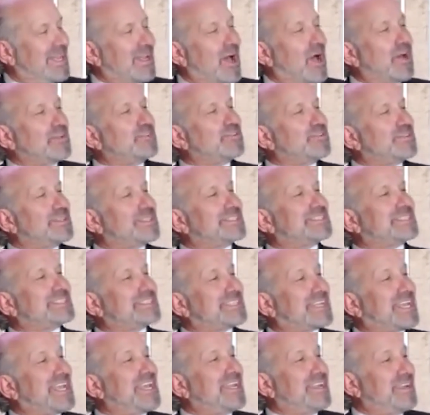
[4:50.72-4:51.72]
under the
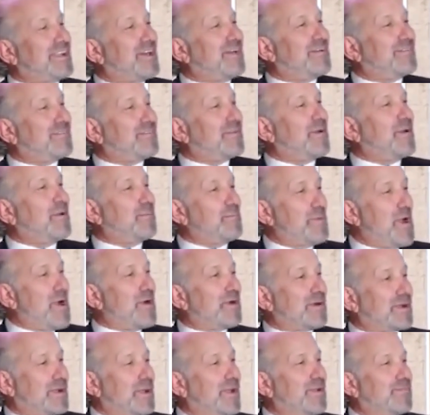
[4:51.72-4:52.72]
skin of
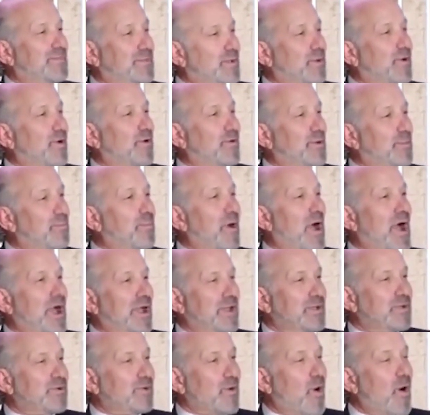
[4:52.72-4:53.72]
America if you're going to
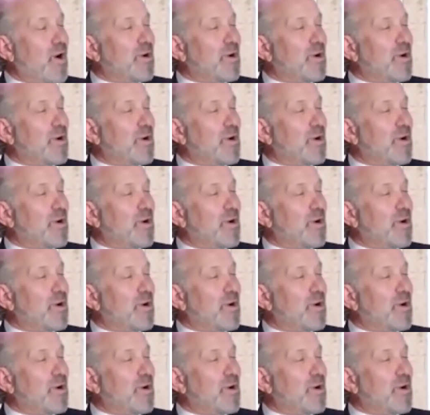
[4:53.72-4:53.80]
buy your